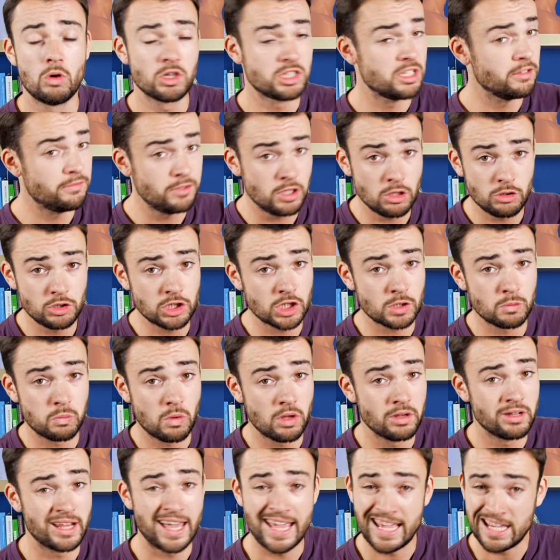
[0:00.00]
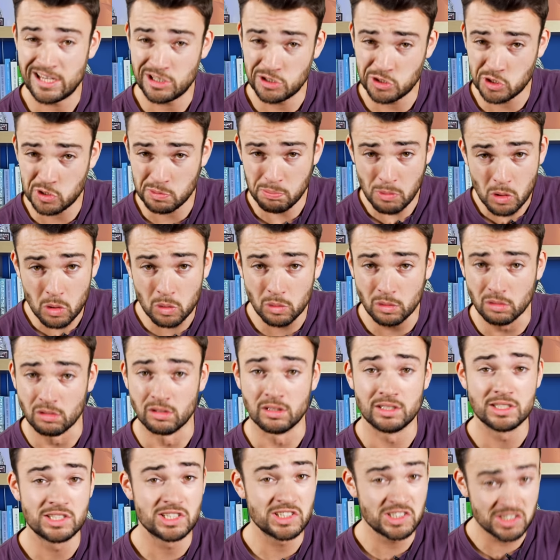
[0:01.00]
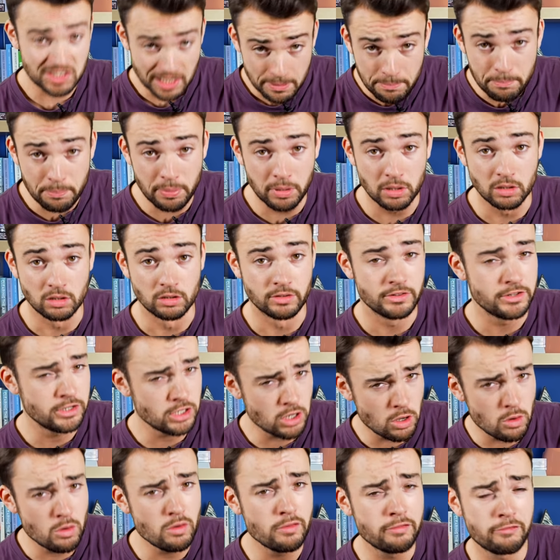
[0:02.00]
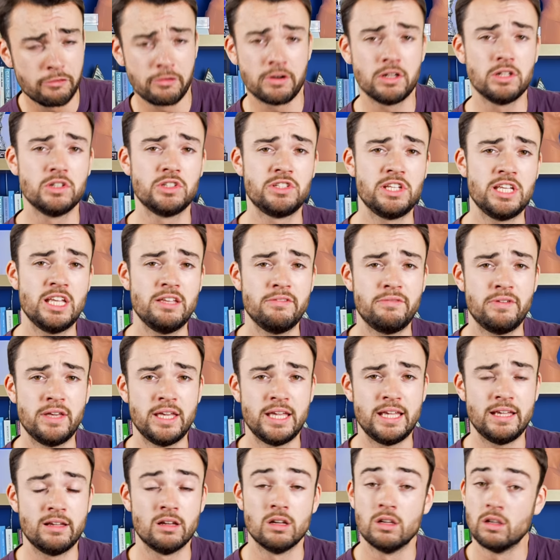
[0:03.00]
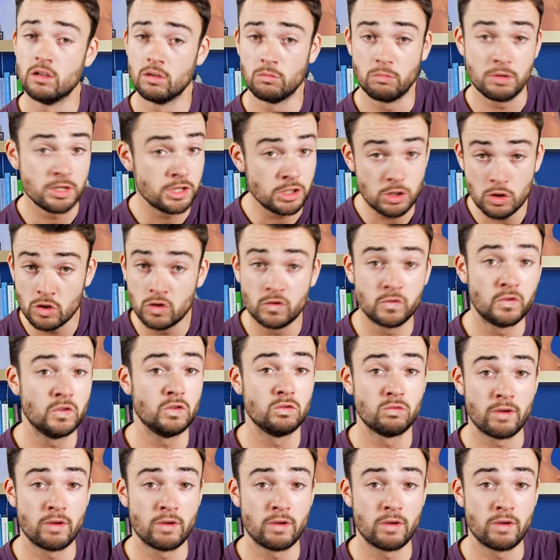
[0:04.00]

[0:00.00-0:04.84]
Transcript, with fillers: What if you just want a small, simple, no frills EV with useful